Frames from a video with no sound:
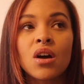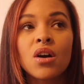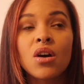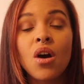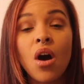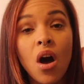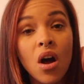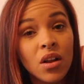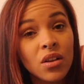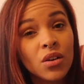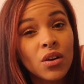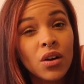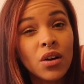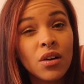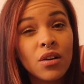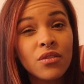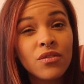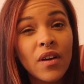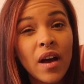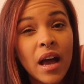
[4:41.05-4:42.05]
Gone
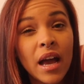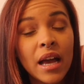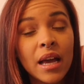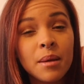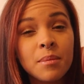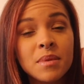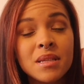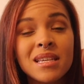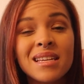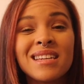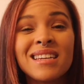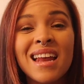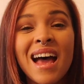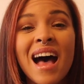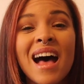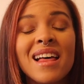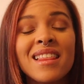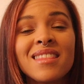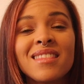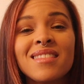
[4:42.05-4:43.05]
Girl vibes,
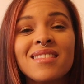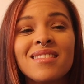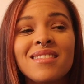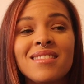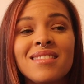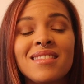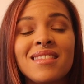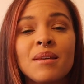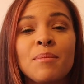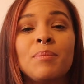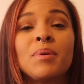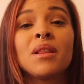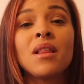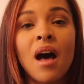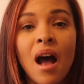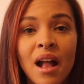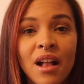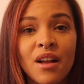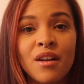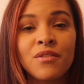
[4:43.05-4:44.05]
not the
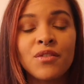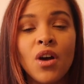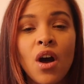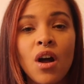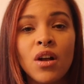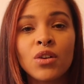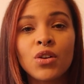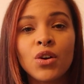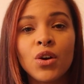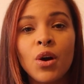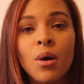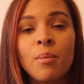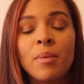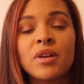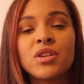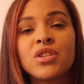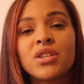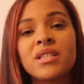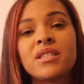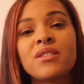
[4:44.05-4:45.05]
plot of Gone Girl,
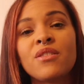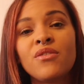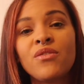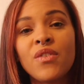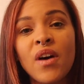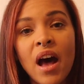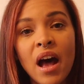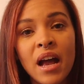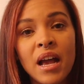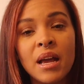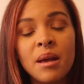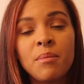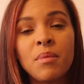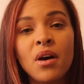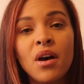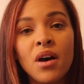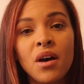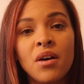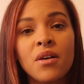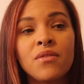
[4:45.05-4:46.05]
but just the vibe
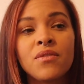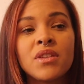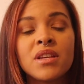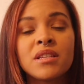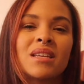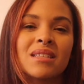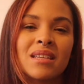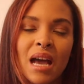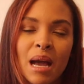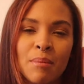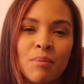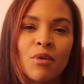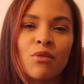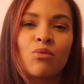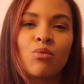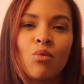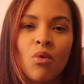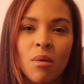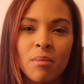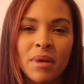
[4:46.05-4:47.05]
of the type
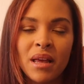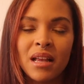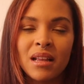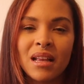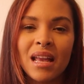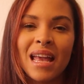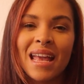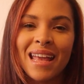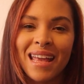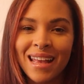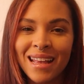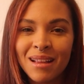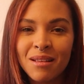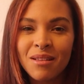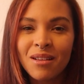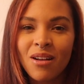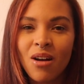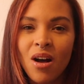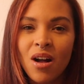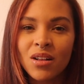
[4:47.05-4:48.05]
of woman
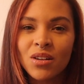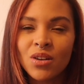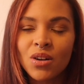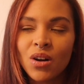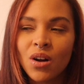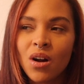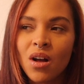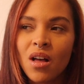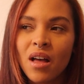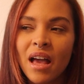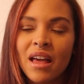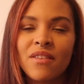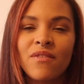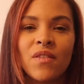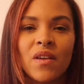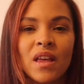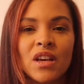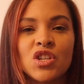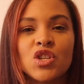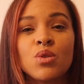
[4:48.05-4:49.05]
in Gone Girl. I
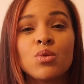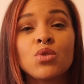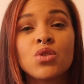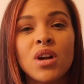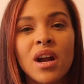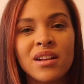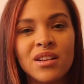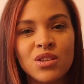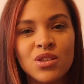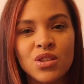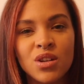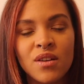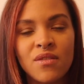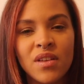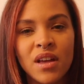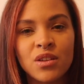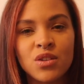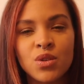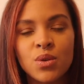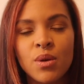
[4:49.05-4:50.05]
feel like she was trying to serve
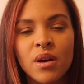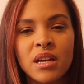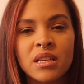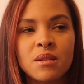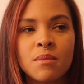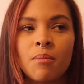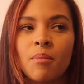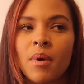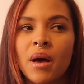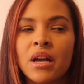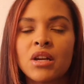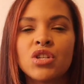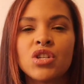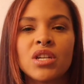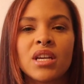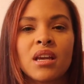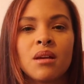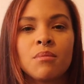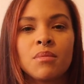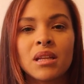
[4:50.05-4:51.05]
that to us, but
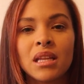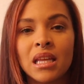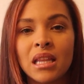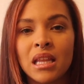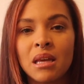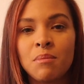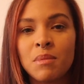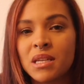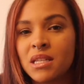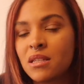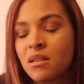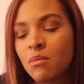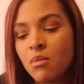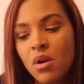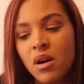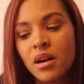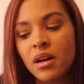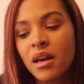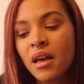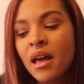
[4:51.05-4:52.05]
she completely missed the
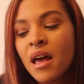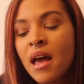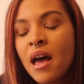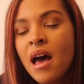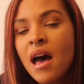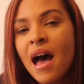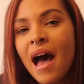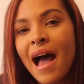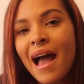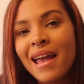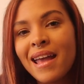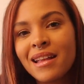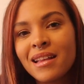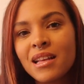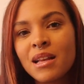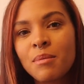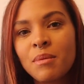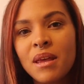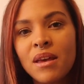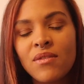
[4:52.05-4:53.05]
mark. I
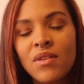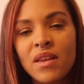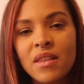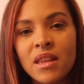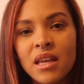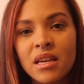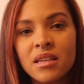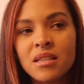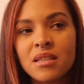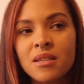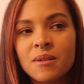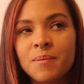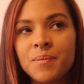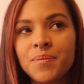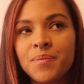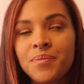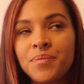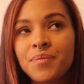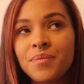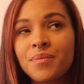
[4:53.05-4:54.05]
ended up giving this
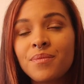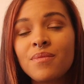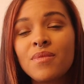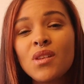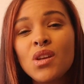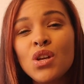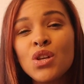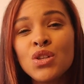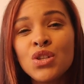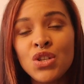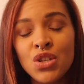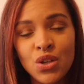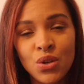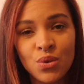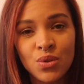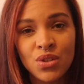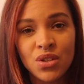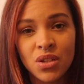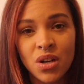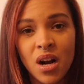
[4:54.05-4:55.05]

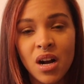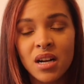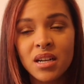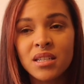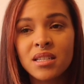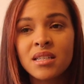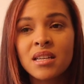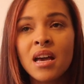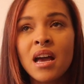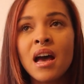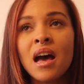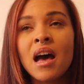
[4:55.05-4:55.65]
2 stars.